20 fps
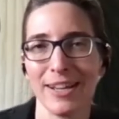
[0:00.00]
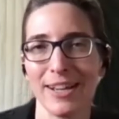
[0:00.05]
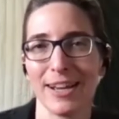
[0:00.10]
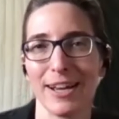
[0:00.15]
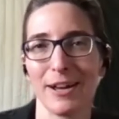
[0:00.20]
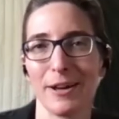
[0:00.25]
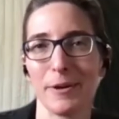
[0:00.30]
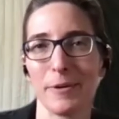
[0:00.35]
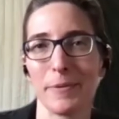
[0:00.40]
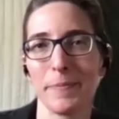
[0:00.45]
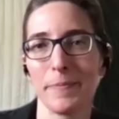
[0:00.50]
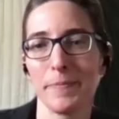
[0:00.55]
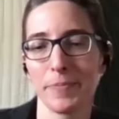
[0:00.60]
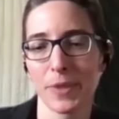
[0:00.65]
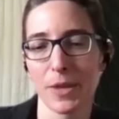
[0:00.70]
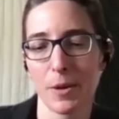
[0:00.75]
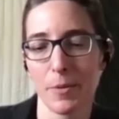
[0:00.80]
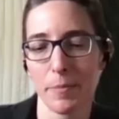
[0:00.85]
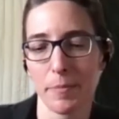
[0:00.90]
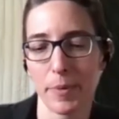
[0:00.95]
Um,
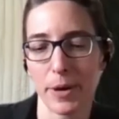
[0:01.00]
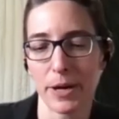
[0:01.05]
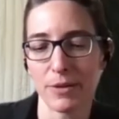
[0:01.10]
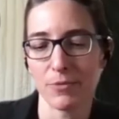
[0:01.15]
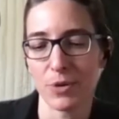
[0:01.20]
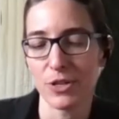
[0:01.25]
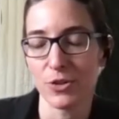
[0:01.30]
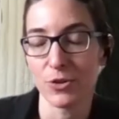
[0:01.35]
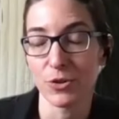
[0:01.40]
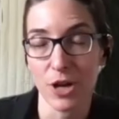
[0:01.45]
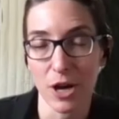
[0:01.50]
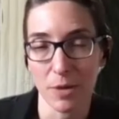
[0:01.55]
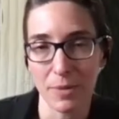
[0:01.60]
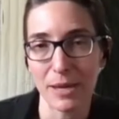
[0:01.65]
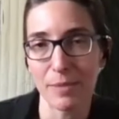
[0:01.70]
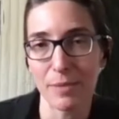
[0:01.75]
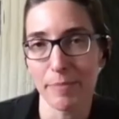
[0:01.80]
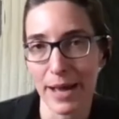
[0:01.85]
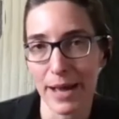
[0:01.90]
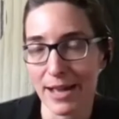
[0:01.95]
but when you're
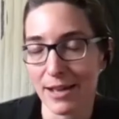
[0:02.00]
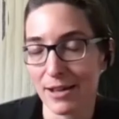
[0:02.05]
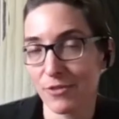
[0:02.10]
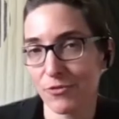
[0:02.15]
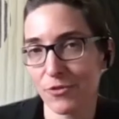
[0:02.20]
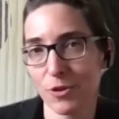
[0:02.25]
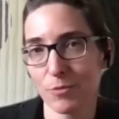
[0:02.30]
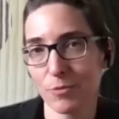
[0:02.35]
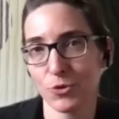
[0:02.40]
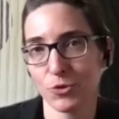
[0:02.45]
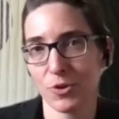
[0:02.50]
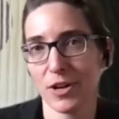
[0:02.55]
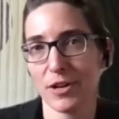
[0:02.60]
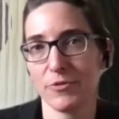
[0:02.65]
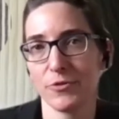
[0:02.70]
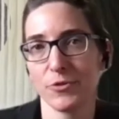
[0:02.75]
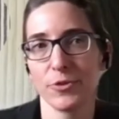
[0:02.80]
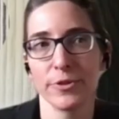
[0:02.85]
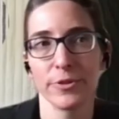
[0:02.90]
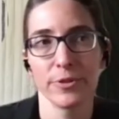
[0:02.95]
coming back from
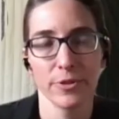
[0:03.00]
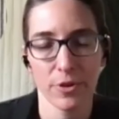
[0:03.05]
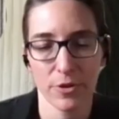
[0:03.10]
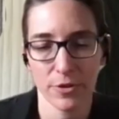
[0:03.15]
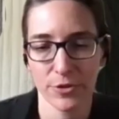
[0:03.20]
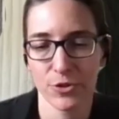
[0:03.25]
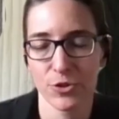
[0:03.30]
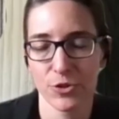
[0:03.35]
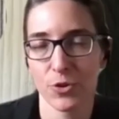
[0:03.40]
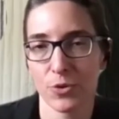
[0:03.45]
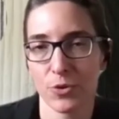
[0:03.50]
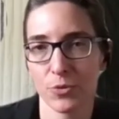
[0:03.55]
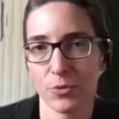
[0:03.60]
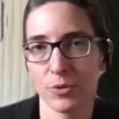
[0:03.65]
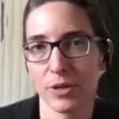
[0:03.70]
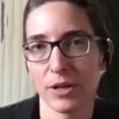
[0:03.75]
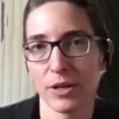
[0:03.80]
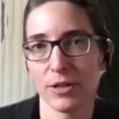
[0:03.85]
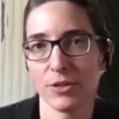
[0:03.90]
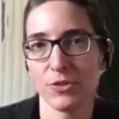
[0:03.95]
travel, also
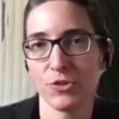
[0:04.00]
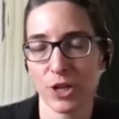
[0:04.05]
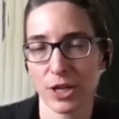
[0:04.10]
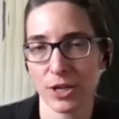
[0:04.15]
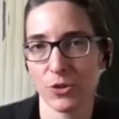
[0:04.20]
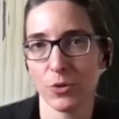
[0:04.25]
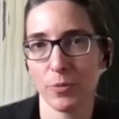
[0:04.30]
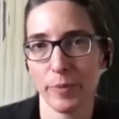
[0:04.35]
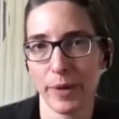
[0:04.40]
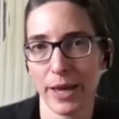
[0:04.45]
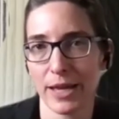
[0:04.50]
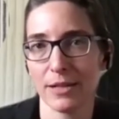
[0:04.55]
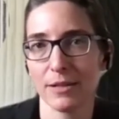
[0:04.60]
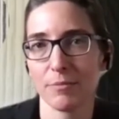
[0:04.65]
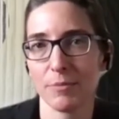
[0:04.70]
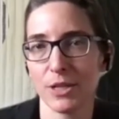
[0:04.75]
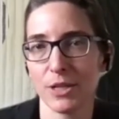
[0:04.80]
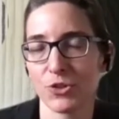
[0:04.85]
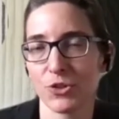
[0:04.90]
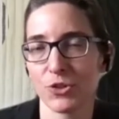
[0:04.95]
uh, check your pet,
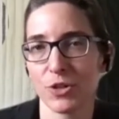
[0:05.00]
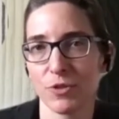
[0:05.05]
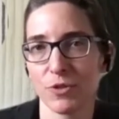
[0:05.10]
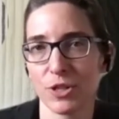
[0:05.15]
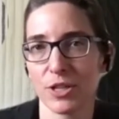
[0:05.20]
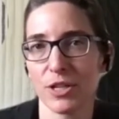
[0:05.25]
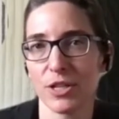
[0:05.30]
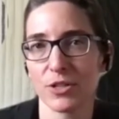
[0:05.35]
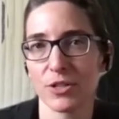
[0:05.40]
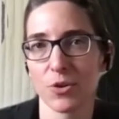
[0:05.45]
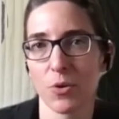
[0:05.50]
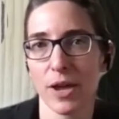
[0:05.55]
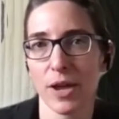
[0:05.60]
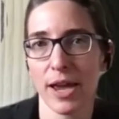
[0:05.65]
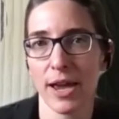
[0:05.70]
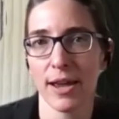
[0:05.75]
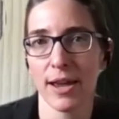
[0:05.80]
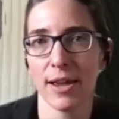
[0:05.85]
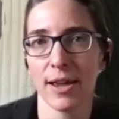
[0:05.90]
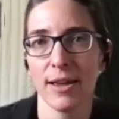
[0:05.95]
make sure everything is
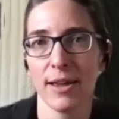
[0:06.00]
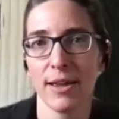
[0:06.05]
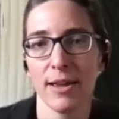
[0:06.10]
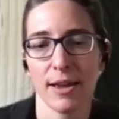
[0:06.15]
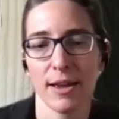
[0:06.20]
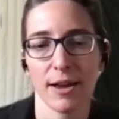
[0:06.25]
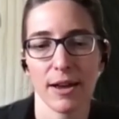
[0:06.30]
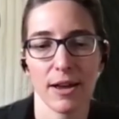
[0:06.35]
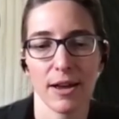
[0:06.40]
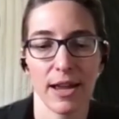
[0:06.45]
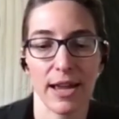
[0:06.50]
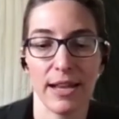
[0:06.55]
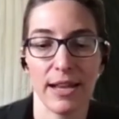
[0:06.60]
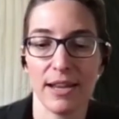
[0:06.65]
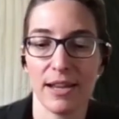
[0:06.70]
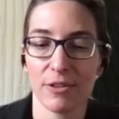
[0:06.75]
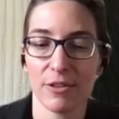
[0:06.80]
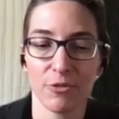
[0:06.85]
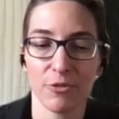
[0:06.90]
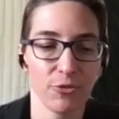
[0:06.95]
okay. Uh, and
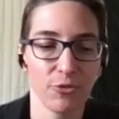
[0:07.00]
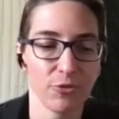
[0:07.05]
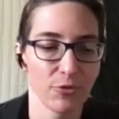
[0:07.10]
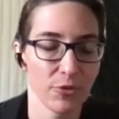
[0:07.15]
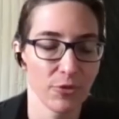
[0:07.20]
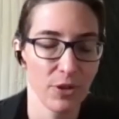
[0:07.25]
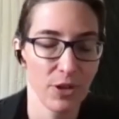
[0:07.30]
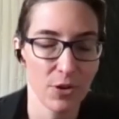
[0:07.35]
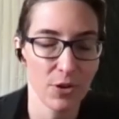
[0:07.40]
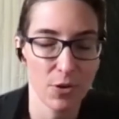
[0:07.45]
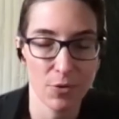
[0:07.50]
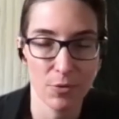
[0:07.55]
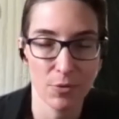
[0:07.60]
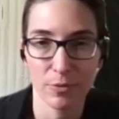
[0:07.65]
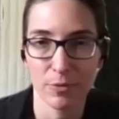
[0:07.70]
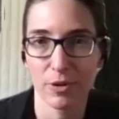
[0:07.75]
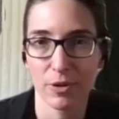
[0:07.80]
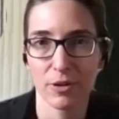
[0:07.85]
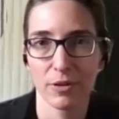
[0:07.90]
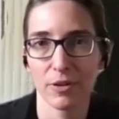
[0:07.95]
if, you
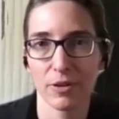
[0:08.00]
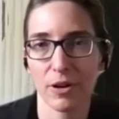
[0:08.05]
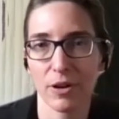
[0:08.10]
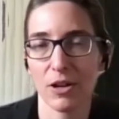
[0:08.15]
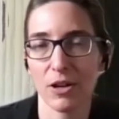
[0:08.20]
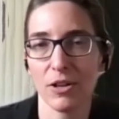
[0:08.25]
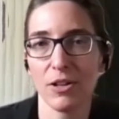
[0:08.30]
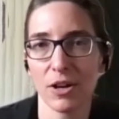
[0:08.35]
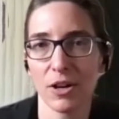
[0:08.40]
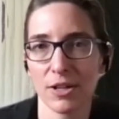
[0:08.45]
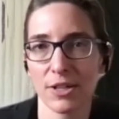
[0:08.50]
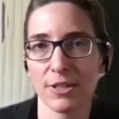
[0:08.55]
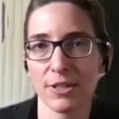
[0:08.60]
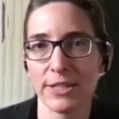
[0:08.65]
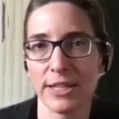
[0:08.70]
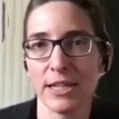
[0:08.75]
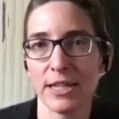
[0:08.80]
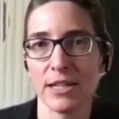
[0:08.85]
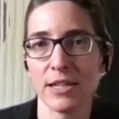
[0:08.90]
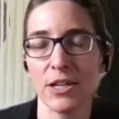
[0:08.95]
know,
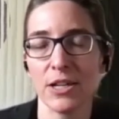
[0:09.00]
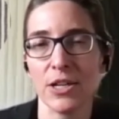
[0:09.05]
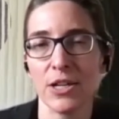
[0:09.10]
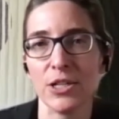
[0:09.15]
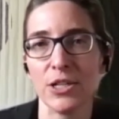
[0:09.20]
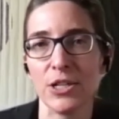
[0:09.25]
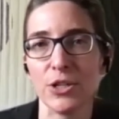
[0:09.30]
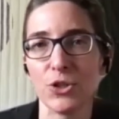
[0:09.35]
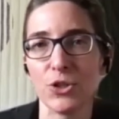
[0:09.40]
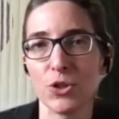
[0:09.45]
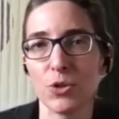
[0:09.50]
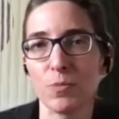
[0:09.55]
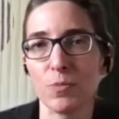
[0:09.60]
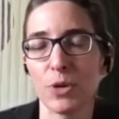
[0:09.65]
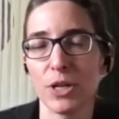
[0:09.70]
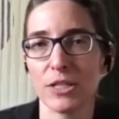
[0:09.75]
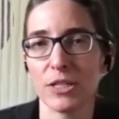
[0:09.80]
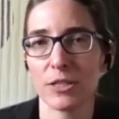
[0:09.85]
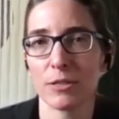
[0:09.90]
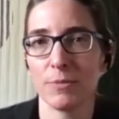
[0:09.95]
unluckily you do
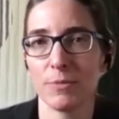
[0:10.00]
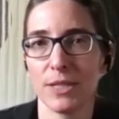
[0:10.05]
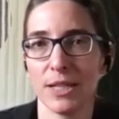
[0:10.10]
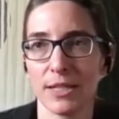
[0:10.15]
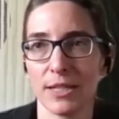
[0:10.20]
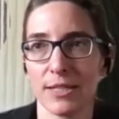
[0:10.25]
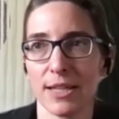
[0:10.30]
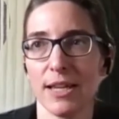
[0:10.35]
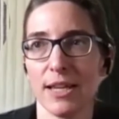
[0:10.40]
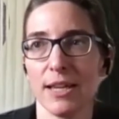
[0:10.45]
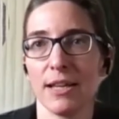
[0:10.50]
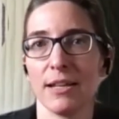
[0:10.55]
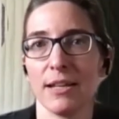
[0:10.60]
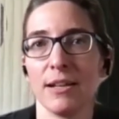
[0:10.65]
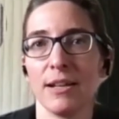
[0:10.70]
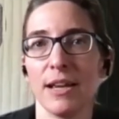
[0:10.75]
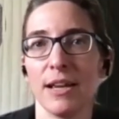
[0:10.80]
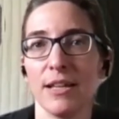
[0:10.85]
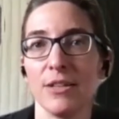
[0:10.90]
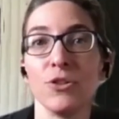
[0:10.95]
bring some ticks
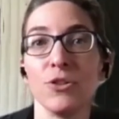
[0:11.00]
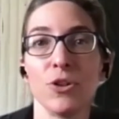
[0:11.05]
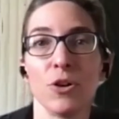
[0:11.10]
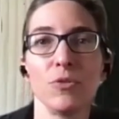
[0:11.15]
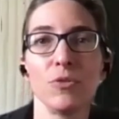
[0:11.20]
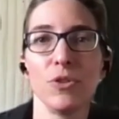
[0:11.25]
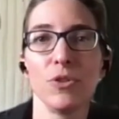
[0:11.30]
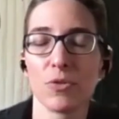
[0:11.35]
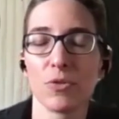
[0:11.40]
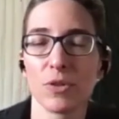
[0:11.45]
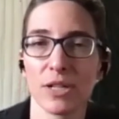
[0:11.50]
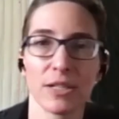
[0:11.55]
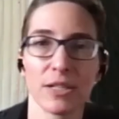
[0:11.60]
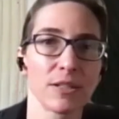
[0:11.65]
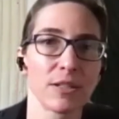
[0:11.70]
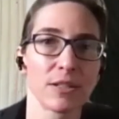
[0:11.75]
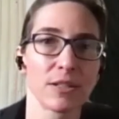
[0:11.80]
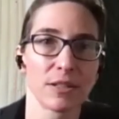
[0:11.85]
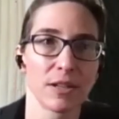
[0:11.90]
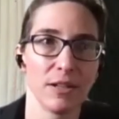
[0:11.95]
in and you don't
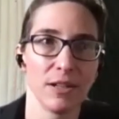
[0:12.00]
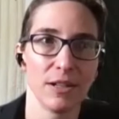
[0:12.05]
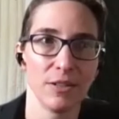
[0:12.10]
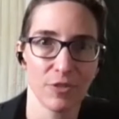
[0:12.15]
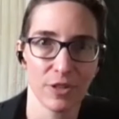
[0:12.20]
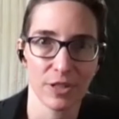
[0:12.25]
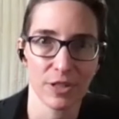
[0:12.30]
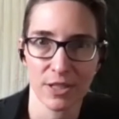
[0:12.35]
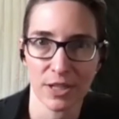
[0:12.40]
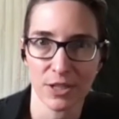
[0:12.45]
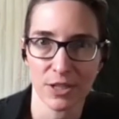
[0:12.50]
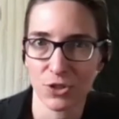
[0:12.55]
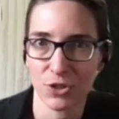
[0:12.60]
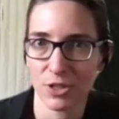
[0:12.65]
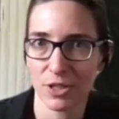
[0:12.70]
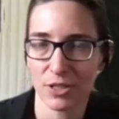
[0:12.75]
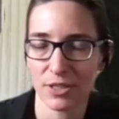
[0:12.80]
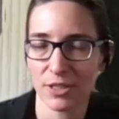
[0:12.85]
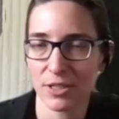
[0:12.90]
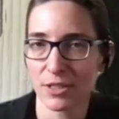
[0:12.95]
notice an infestation
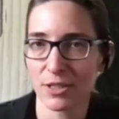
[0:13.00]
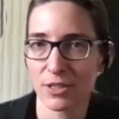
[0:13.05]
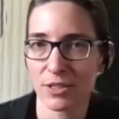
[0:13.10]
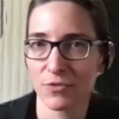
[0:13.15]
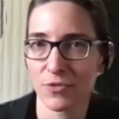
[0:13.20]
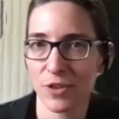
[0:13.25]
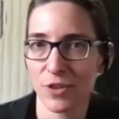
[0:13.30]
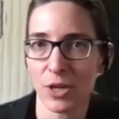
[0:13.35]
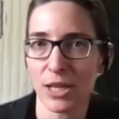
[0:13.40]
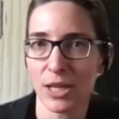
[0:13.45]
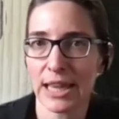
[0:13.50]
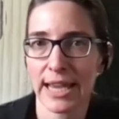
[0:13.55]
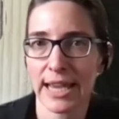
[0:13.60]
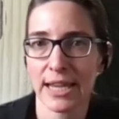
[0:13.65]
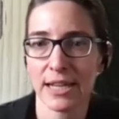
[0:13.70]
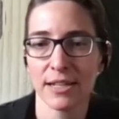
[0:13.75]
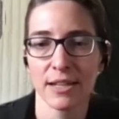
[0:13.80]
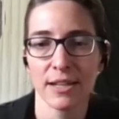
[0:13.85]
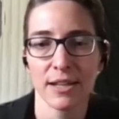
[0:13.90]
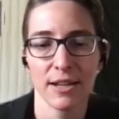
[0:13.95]
until it's very
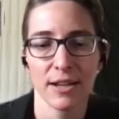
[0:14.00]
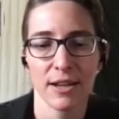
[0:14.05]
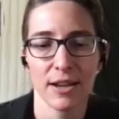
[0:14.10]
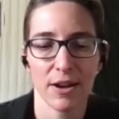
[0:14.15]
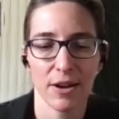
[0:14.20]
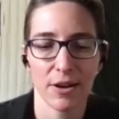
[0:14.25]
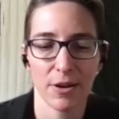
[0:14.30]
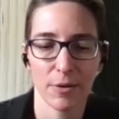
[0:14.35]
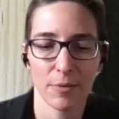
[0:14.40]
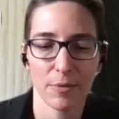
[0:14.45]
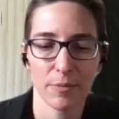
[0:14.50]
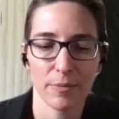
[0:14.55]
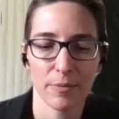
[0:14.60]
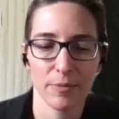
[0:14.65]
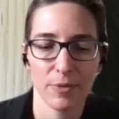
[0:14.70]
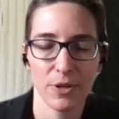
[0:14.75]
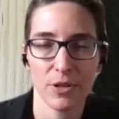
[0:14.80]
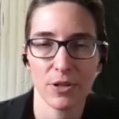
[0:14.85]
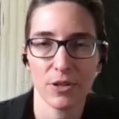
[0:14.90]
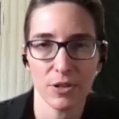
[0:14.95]
late um,
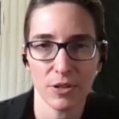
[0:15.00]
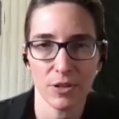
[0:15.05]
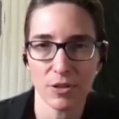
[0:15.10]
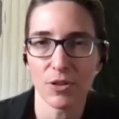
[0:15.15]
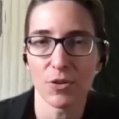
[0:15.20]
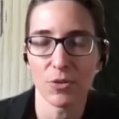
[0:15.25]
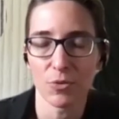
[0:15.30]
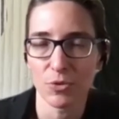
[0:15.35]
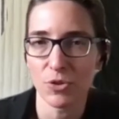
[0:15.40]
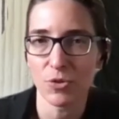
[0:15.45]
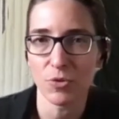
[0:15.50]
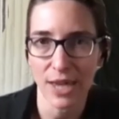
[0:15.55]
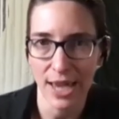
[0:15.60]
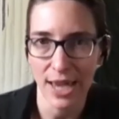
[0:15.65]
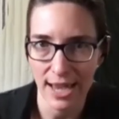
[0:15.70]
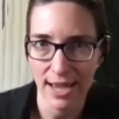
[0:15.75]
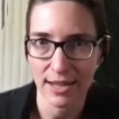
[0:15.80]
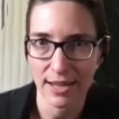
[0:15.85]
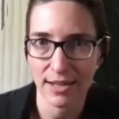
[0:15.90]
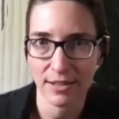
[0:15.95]
you, you know you
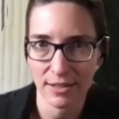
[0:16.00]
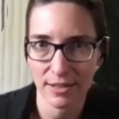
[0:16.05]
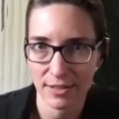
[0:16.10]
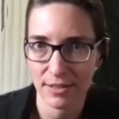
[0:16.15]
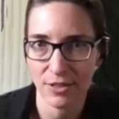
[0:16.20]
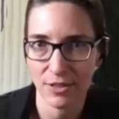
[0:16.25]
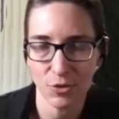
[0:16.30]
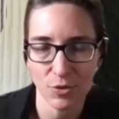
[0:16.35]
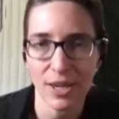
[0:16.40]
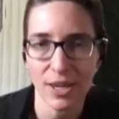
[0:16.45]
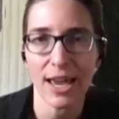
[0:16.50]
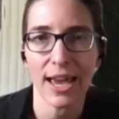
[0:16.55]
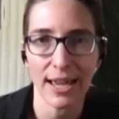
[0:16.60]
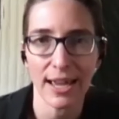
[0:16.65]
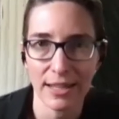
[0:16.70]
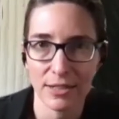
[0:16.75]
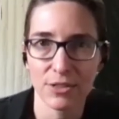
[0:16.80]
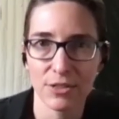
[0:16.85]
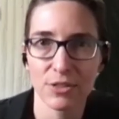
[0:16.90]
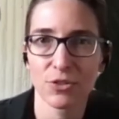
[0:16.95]
can you
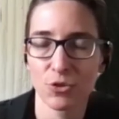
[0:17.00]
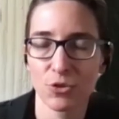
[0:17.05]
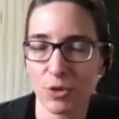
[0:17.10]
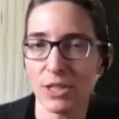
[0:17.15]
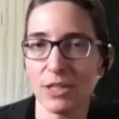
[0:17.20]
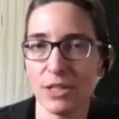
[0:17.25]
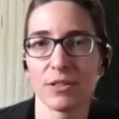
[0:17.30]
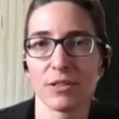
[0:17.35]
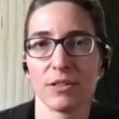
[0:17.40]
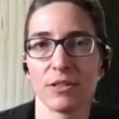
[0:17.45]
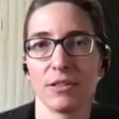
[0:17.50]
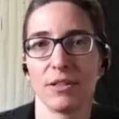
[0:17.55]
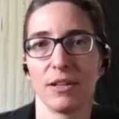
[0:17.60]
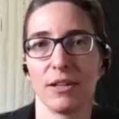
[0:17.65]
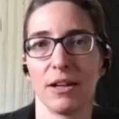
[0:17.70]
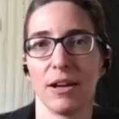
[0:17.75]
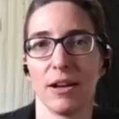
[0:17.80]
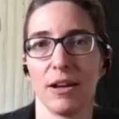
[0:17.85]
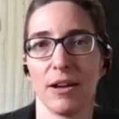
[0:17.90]
can treat uh, mm-hmm.